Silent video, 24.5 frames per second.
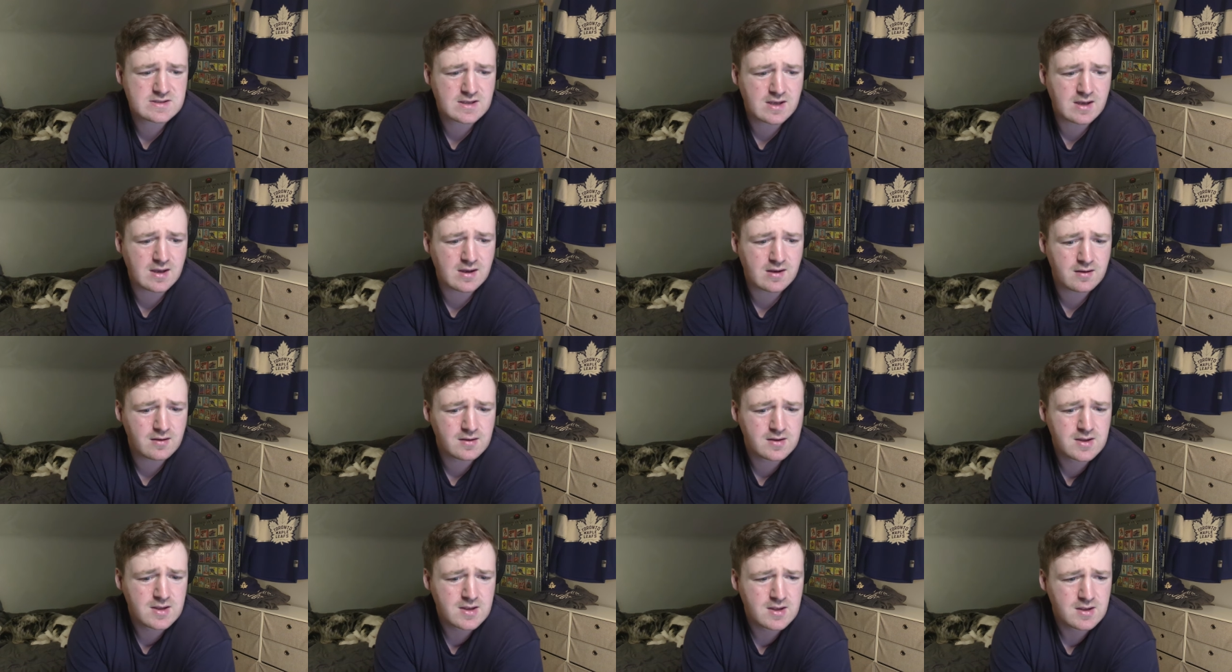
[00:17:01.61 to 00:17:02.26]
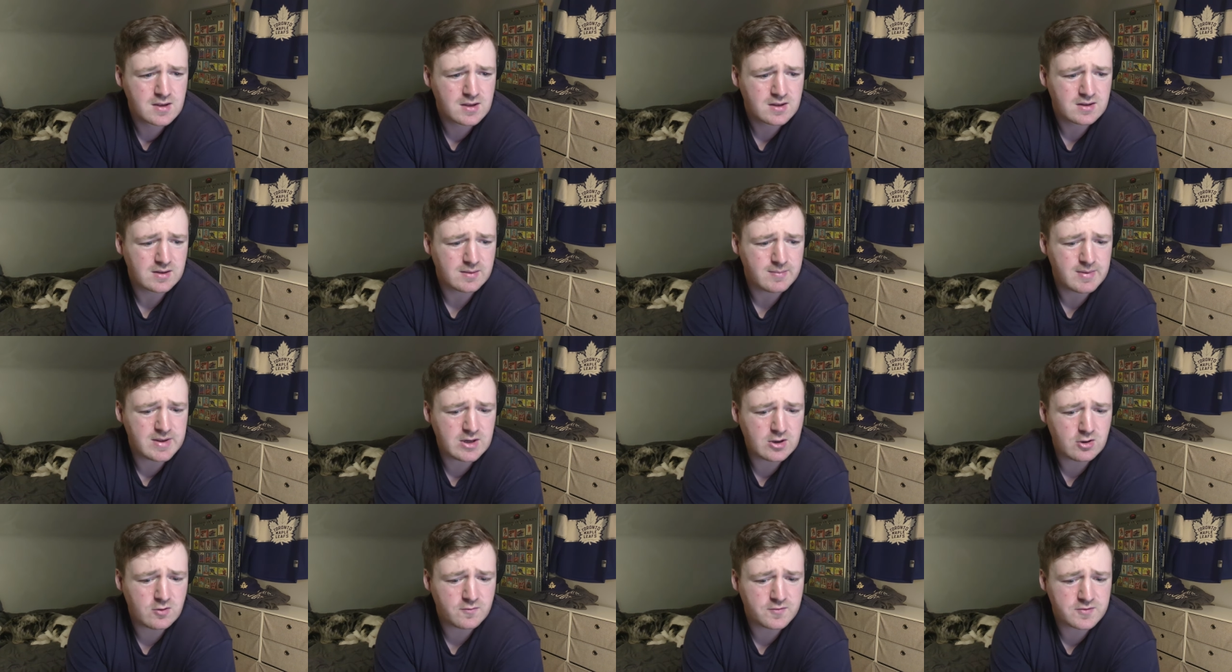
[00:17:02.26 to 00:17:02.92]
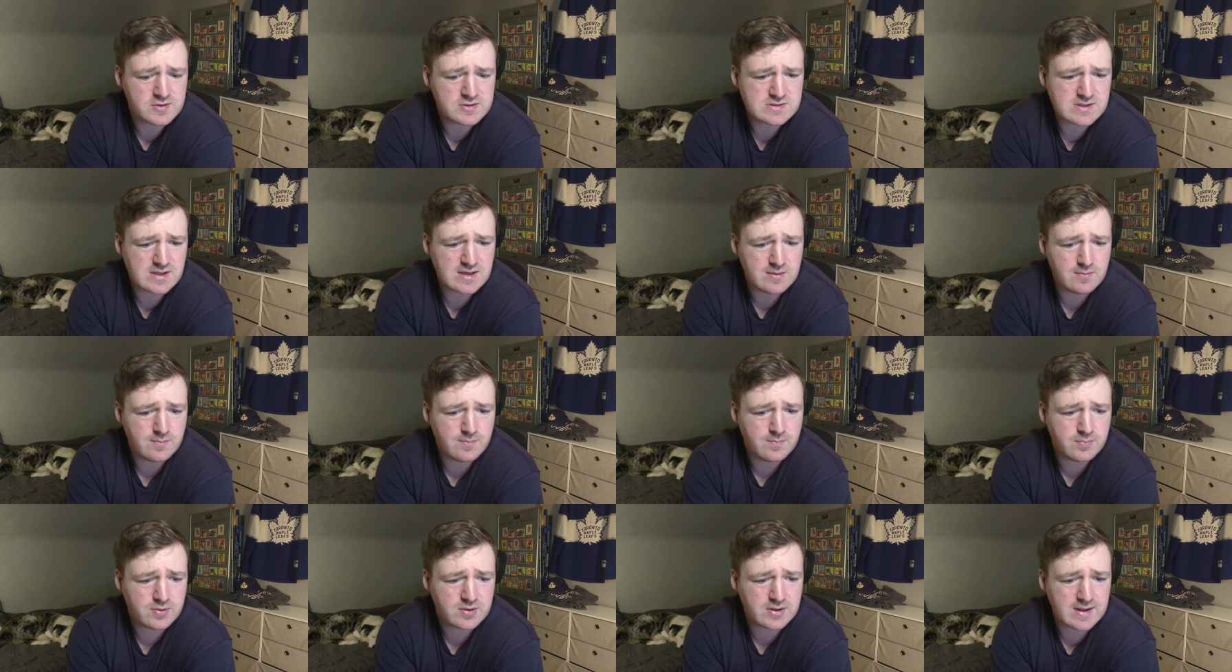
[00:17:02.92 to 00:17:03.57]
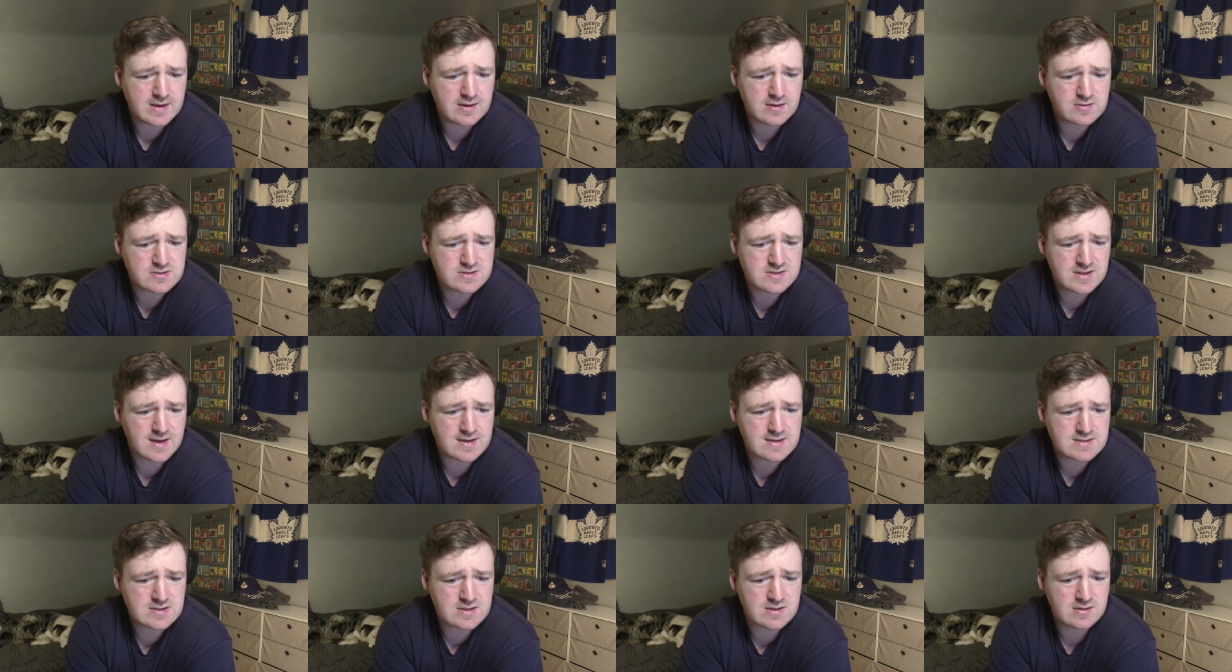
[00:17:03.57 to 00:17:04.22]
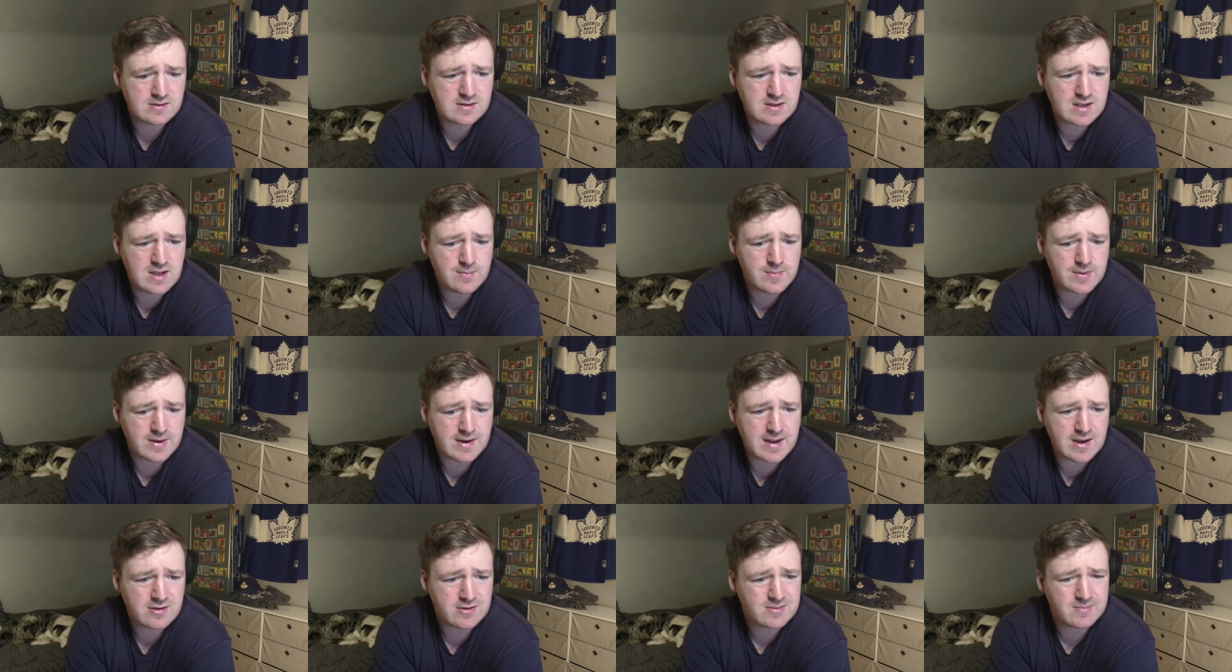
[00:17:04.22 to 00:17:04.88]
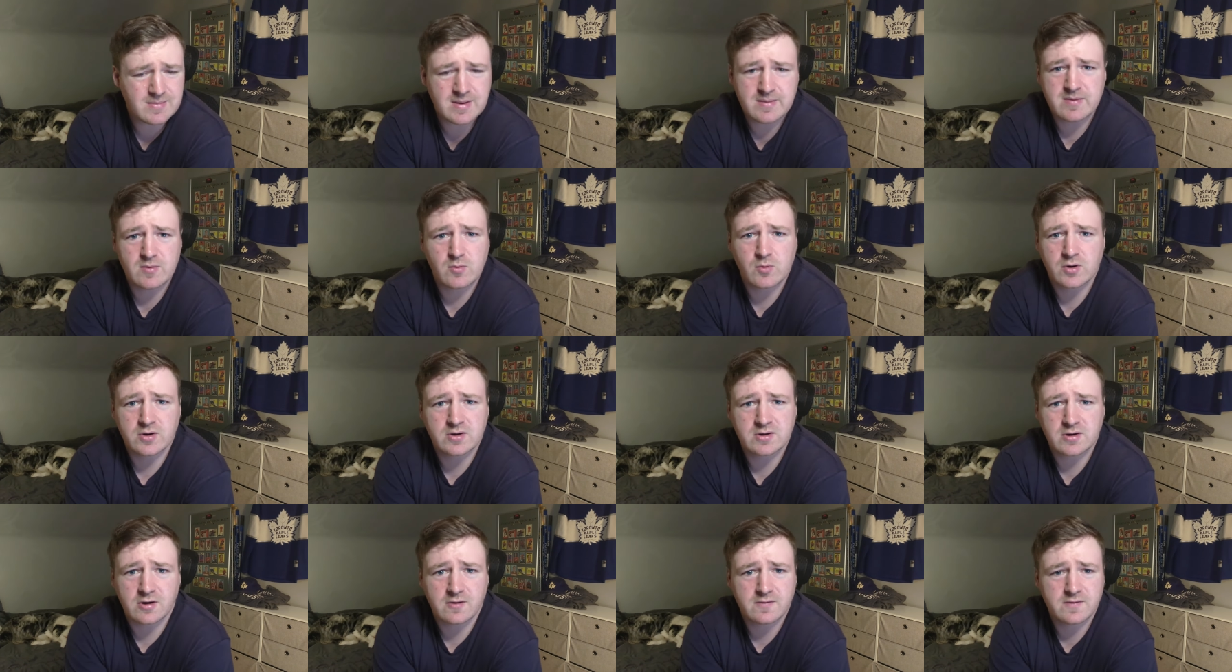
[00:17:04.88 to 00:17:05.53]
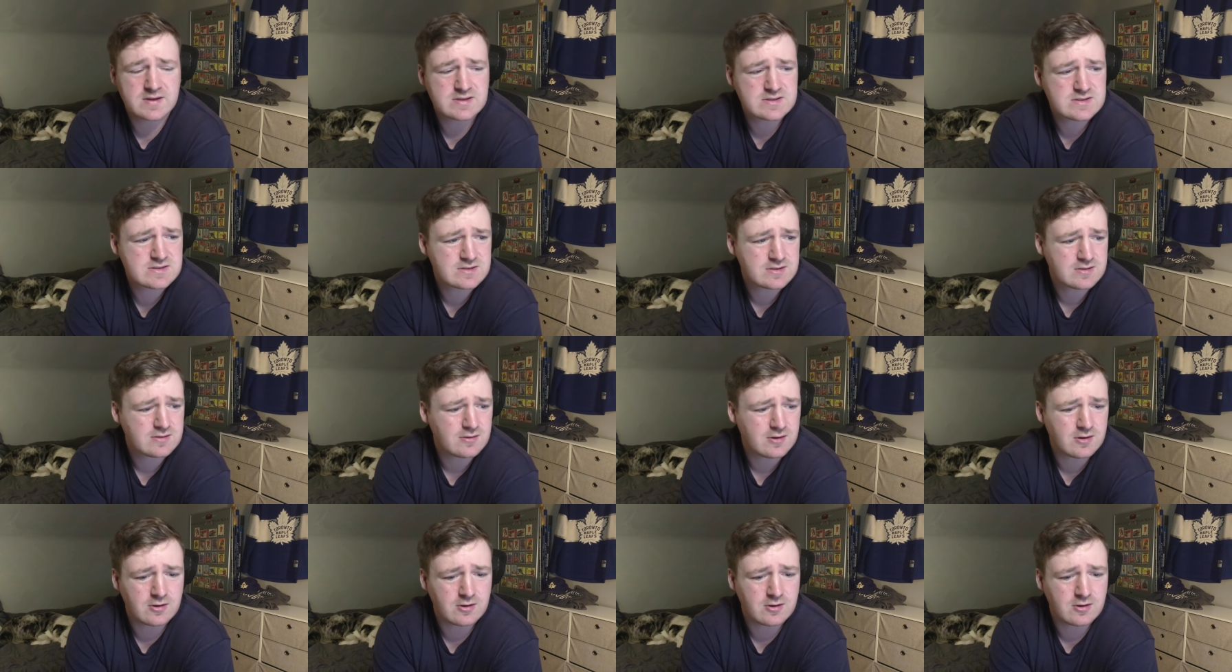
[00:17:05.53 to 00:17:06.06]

Let me know if there's any players that I should keep an eye out that maybe weren't on this